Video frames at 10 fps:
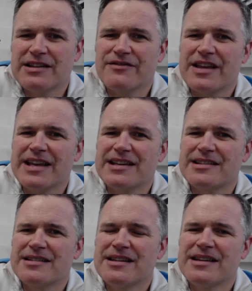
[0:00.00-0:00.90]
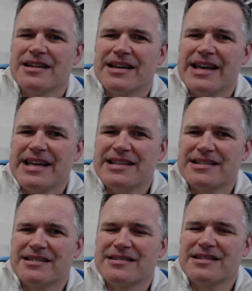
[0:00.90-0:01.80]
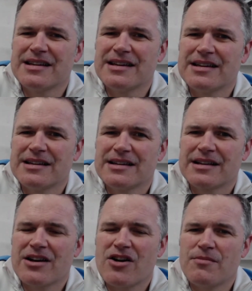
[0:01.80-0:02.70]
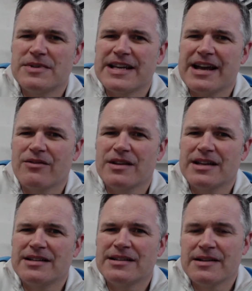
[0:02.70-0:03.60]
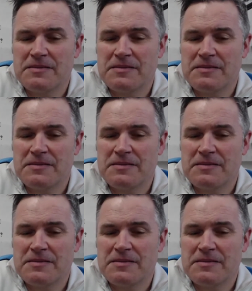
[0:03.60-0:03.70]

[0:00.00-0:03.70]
Now, if they can ease and calm down, then